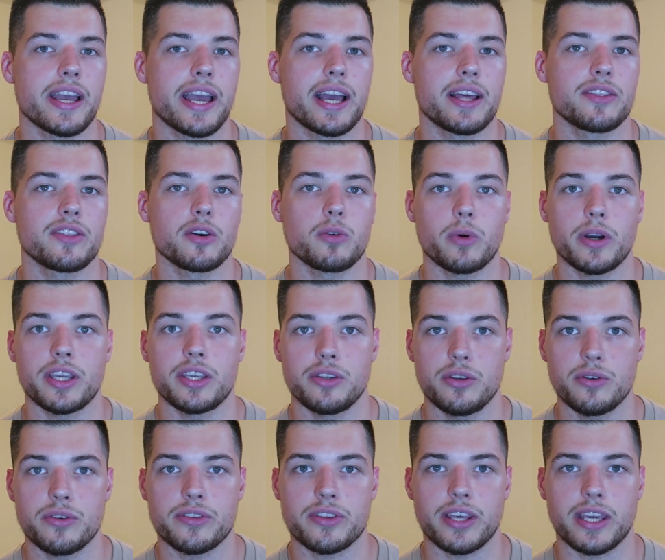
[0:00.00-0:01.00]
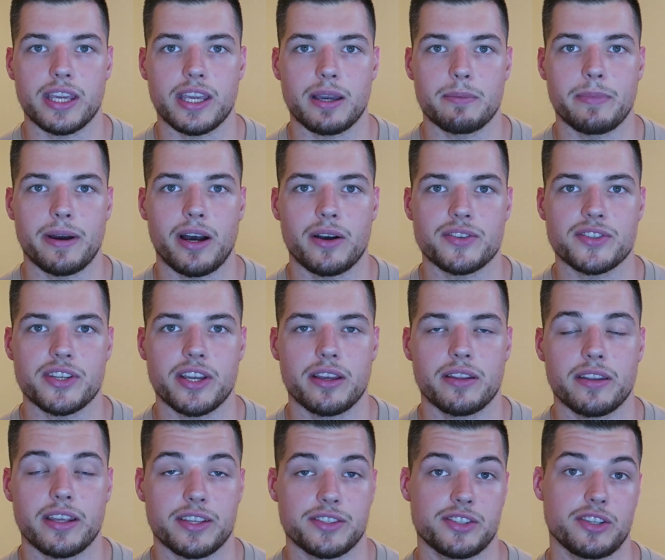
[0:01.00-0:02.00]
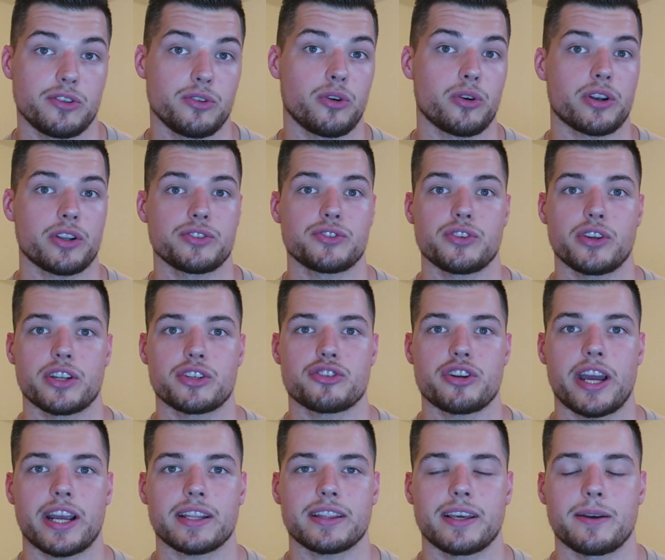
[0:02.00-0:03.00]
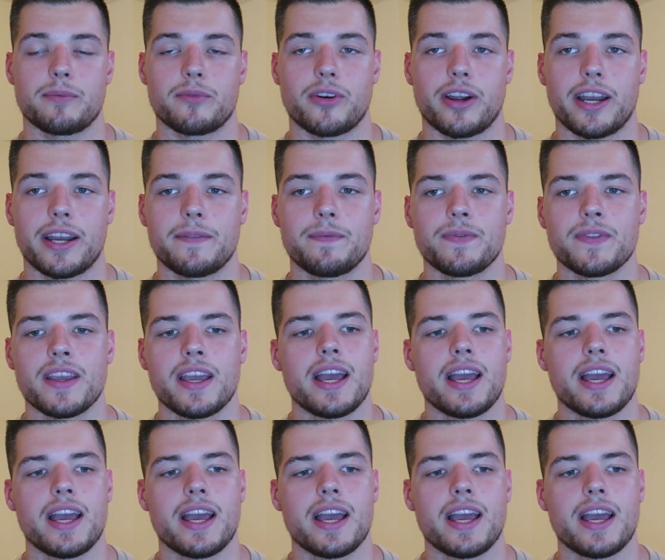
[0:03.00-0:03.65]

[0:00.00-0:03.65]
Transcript: and the way you think about certain things in order to attract them, right?